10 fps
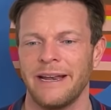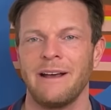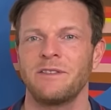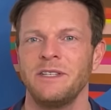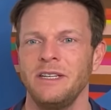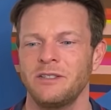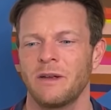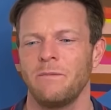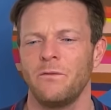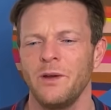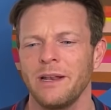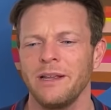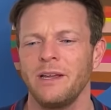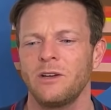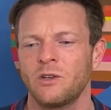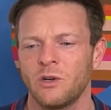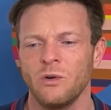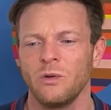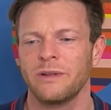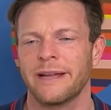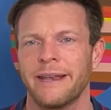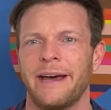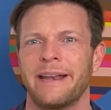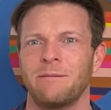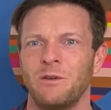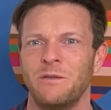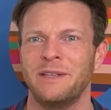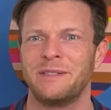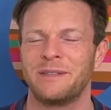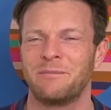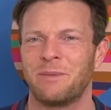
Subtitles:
and I've seen some really cool Kannada movies,